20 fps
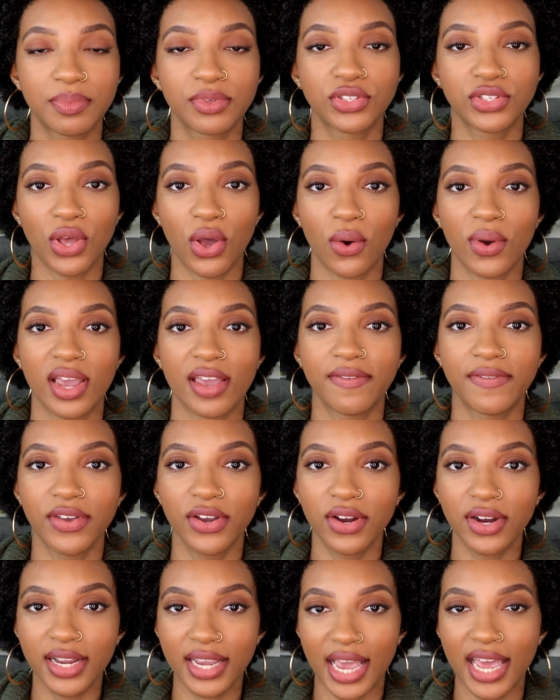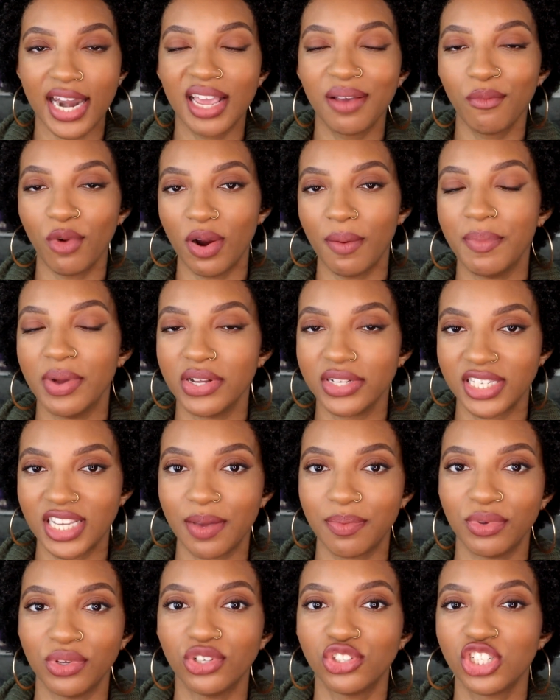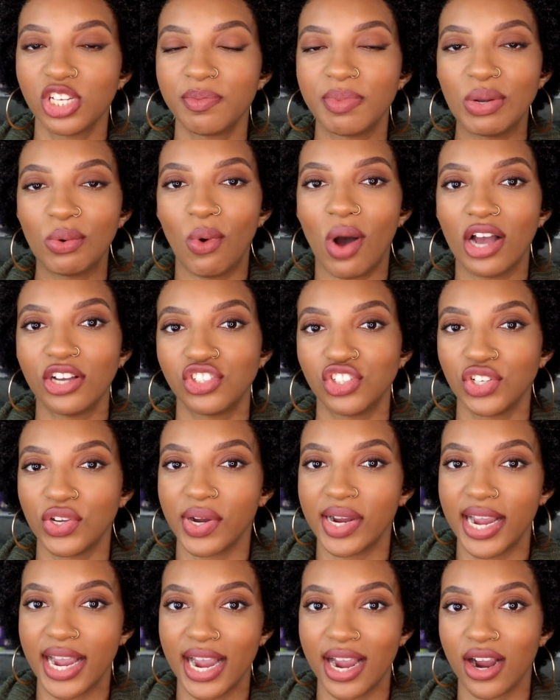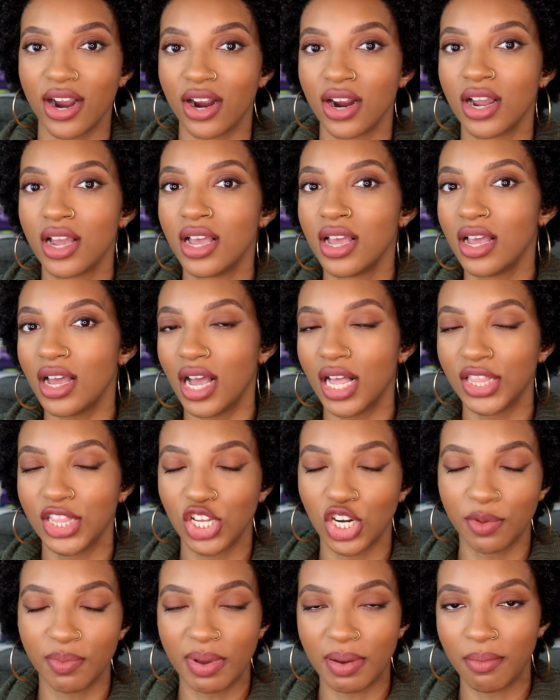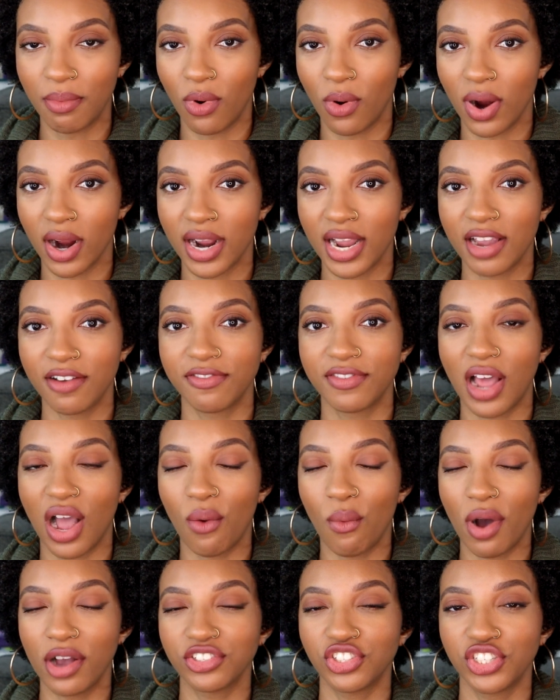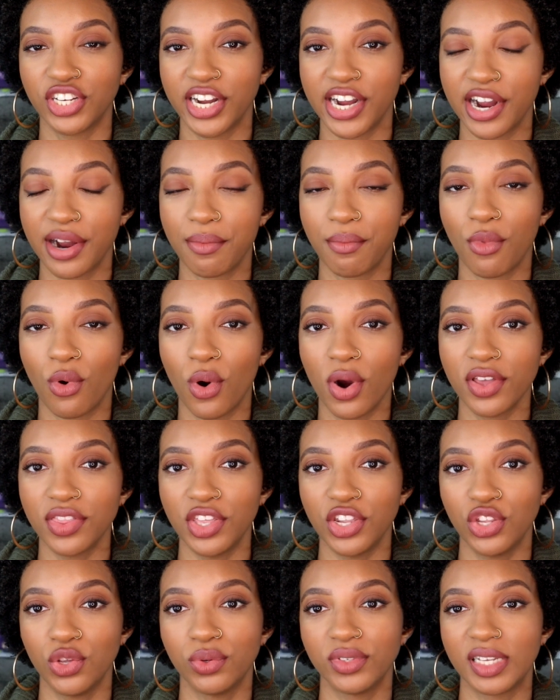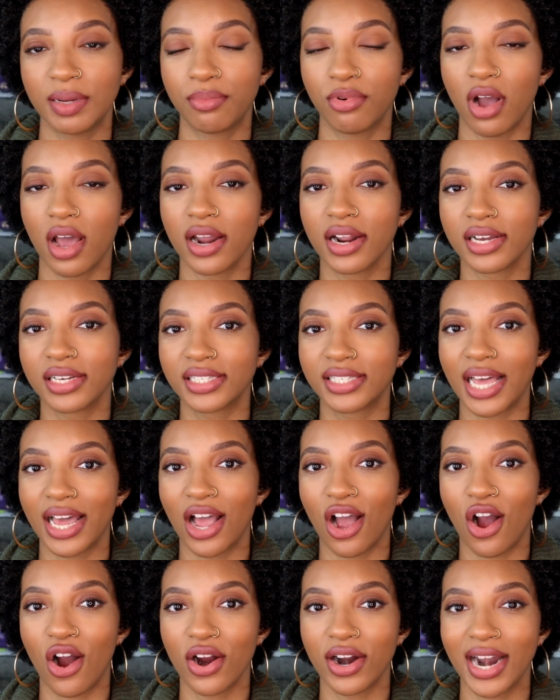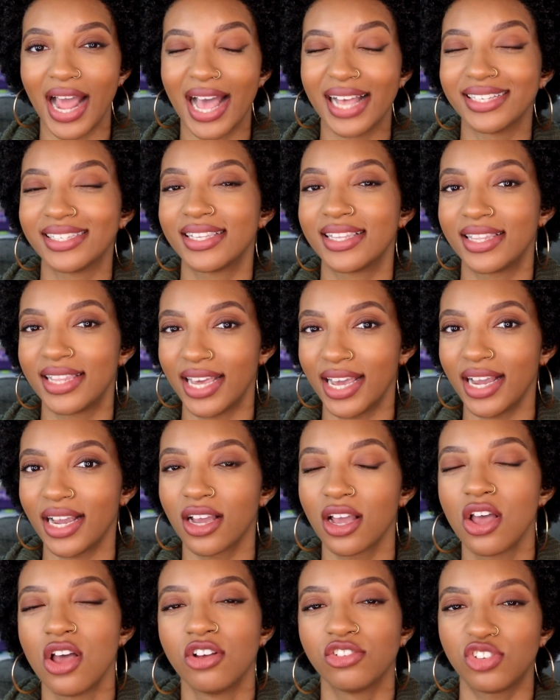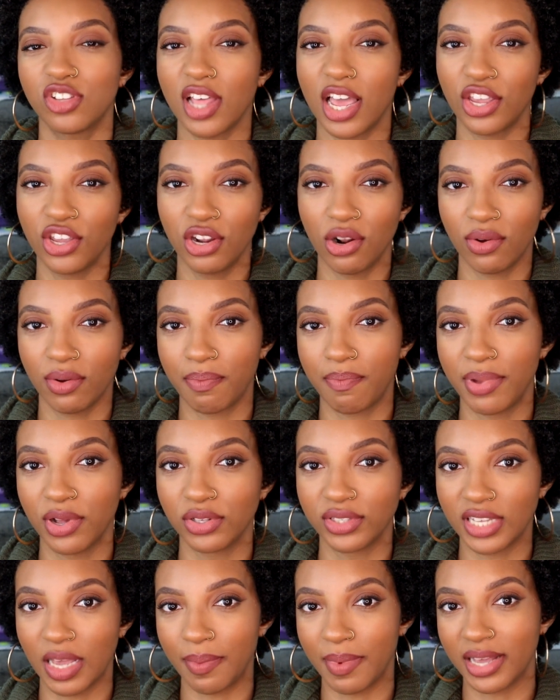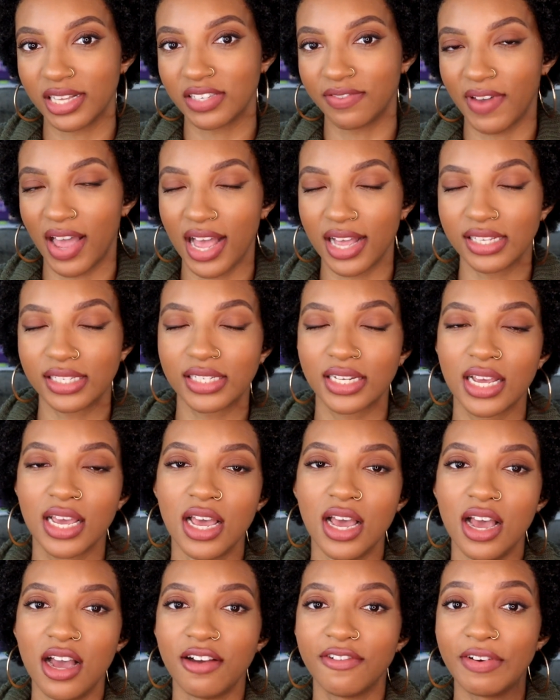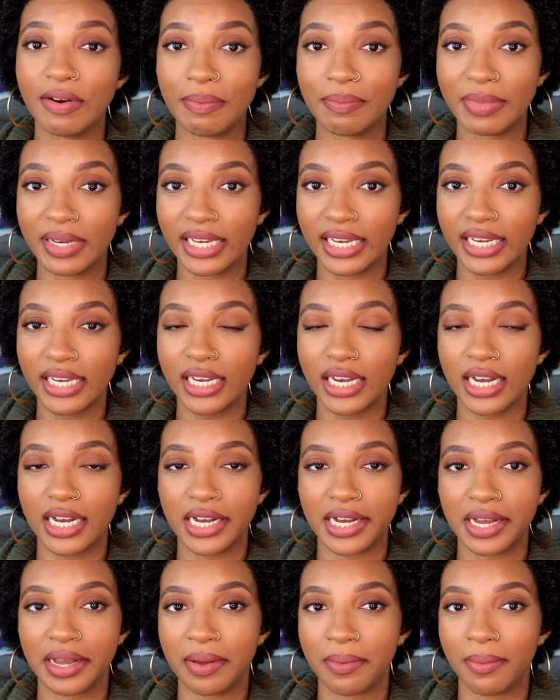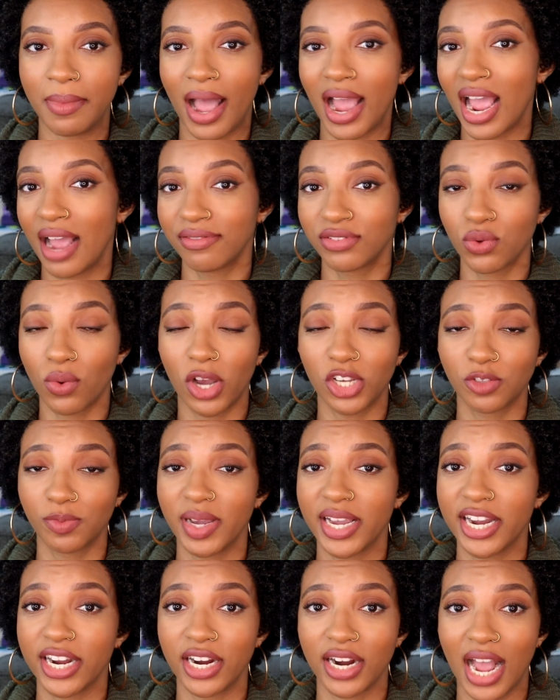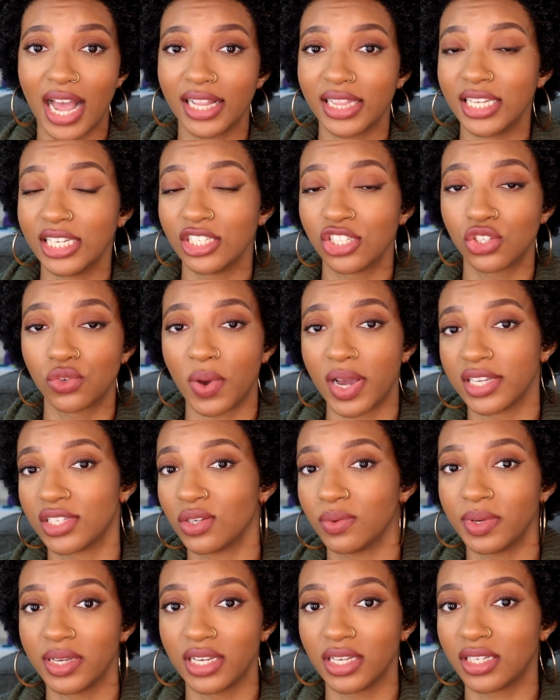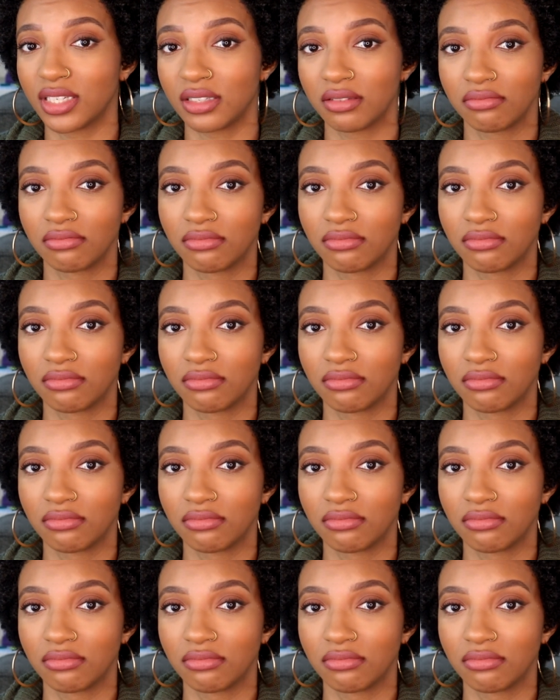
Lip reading: so if you're getting more buildup, you should be washing your hair a little bit more. If not washing your hair more, then using products that aren't as thick so that you don't build up as fast. For me, I have to wash my hair at least twice a week.